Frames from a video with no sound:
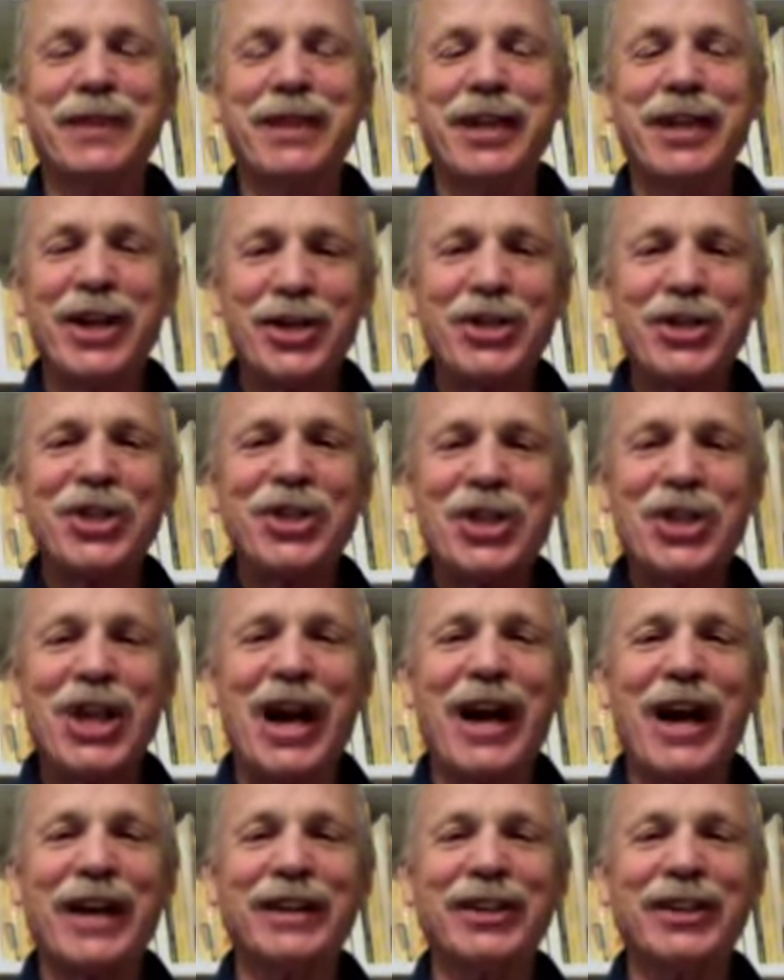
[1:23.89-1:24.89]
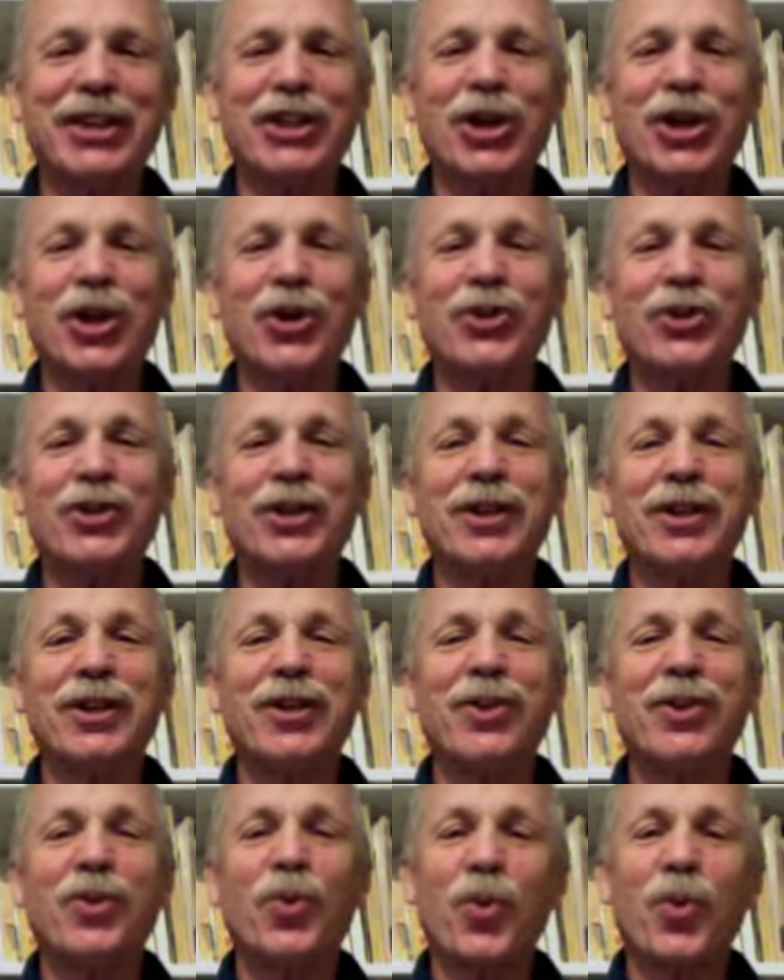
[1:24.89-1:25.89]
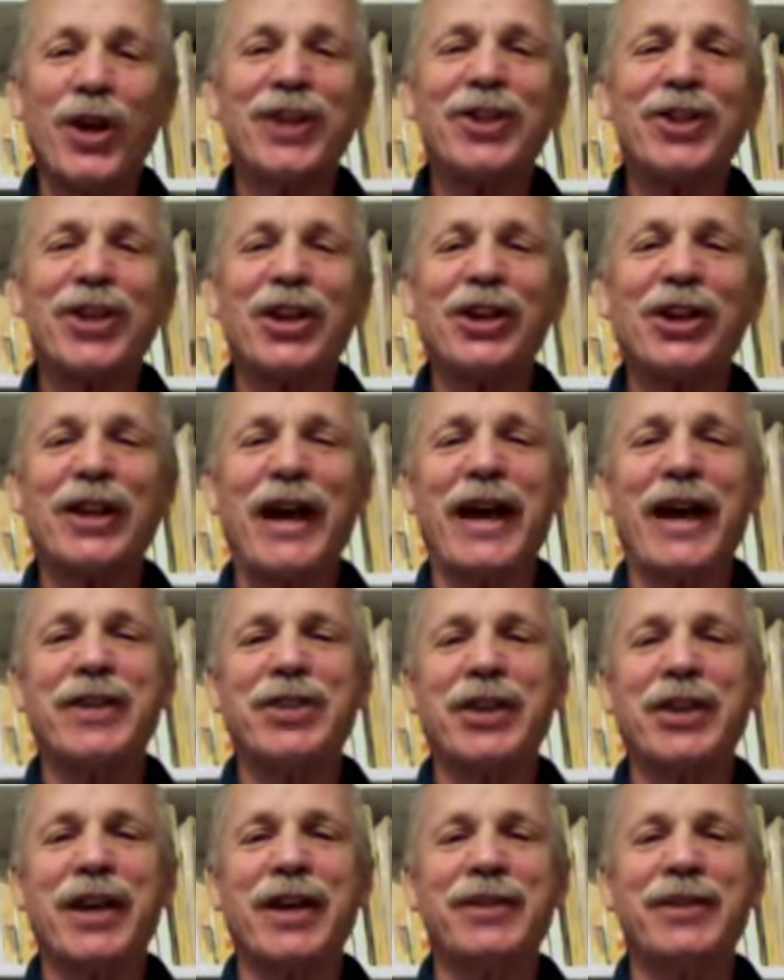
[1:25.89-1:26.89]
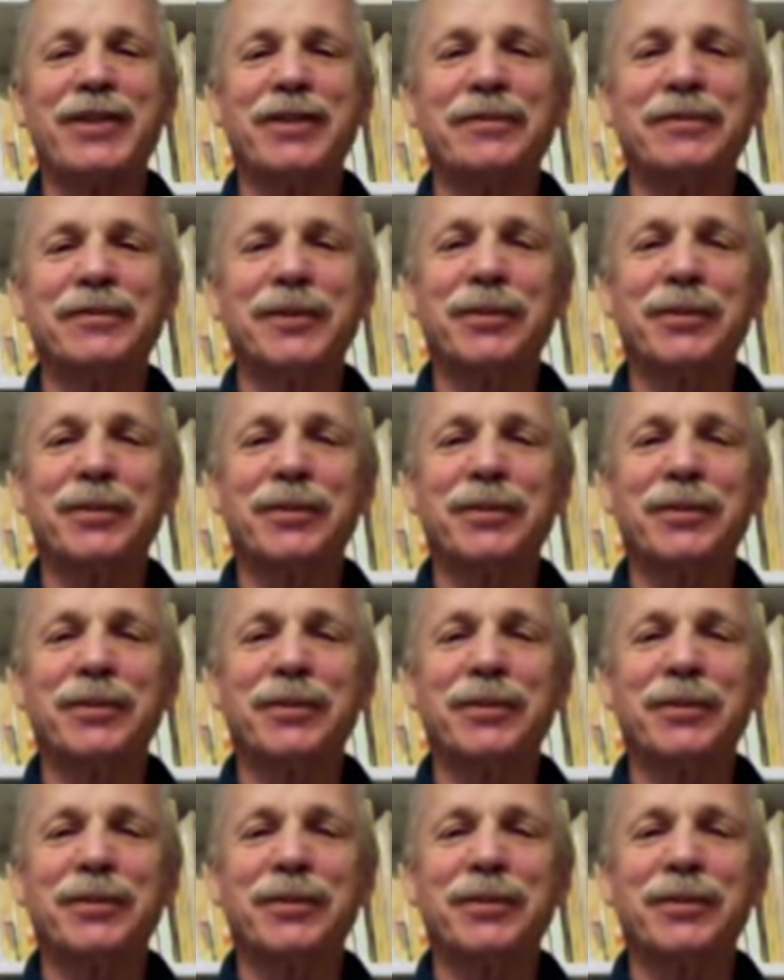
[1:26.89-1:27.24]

Here's a sign that goes with the class yes.